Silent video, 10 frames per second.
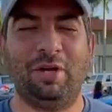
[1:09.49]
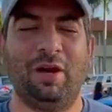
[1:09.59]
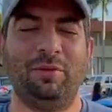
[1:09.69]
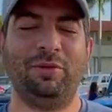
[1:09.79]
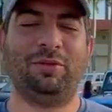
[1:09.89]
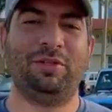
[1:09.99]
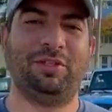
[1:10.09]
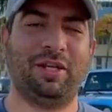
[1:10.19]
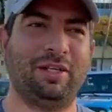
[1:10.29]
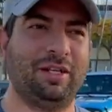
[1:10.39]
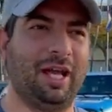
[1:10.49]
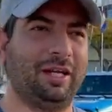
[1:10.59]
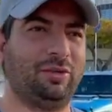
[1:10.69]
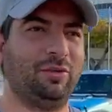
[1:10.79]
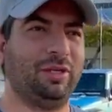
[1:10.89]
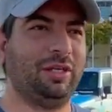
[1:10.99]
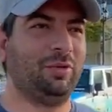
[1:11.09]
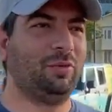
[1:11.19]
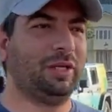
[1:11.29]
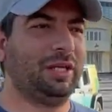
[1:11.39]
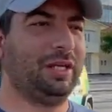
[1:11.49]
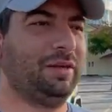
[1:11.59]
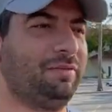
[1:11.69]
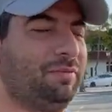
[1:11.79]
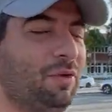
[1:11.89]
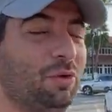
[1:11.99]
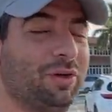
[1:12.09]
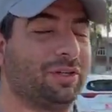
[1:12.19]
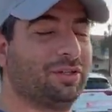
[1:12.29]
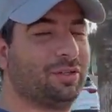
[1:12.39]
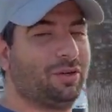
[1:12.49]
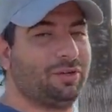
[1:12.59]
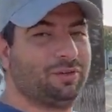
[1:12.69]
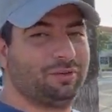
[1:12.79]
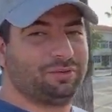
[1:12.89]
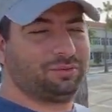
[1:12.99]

Aruba Tourist Channel, actually, we focused on